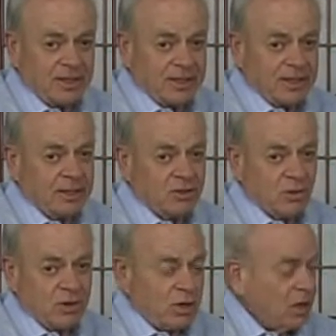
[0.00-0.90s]
Here's
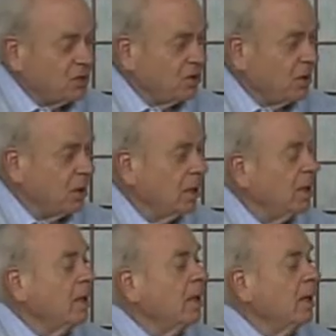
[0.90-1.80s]
what our costs are.
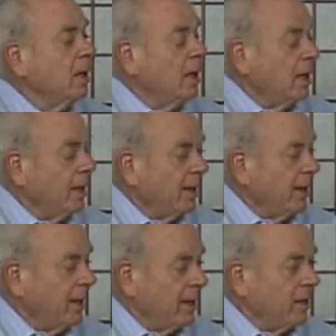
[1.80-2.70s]

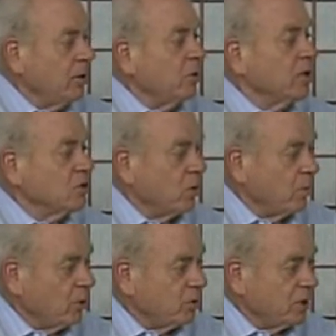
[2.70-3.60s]
How do you want us to
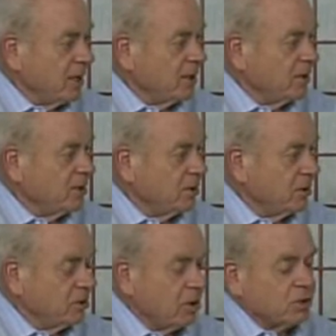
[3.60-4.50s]
approach that? So
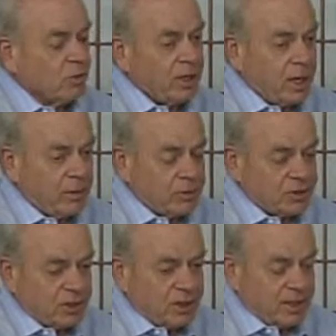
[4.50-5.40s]
the direction we got
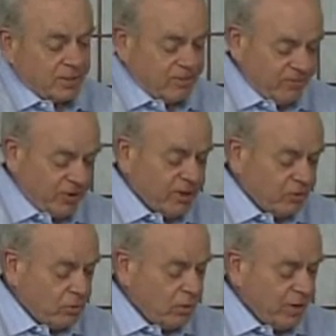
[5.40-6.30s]
was to kind of fund it
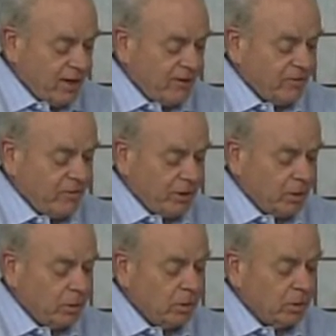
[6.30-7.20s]
through what we have
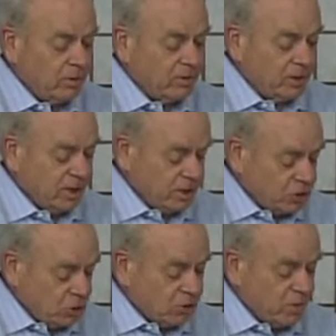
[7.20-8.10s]
available in
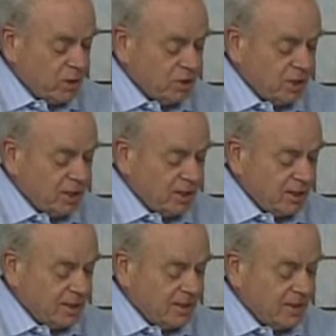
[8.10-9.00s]
this year's budget, and
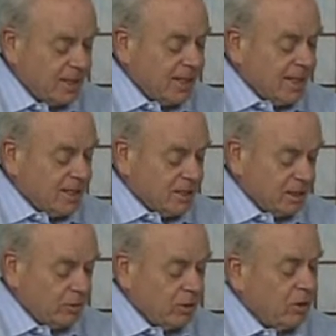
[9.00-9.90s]
then
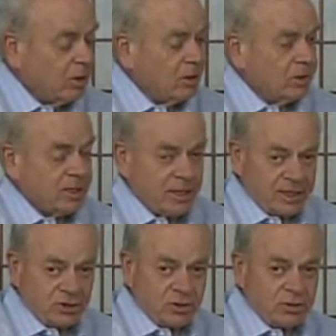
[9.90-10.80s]
take a real hard look at
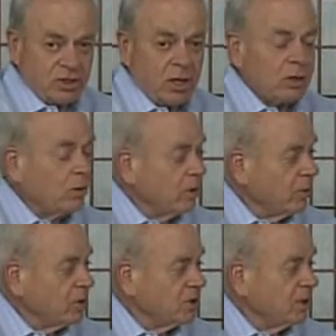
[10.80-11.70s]
next year's ongoing
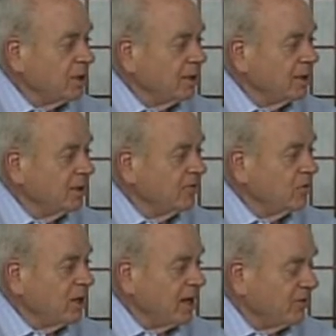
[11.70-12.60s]
budget, and then
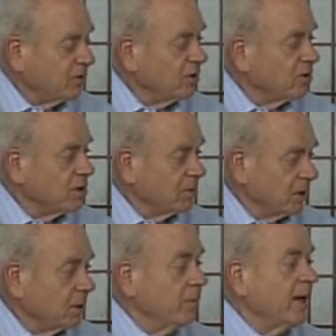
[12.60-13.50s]
if we have to do
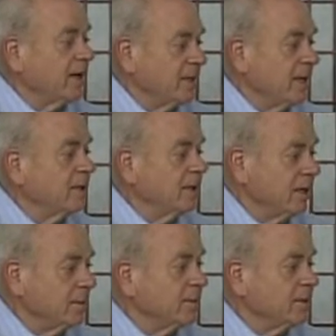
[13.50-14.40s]
something, come back at that
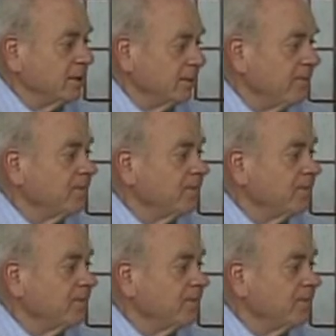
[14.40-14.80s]
time. So.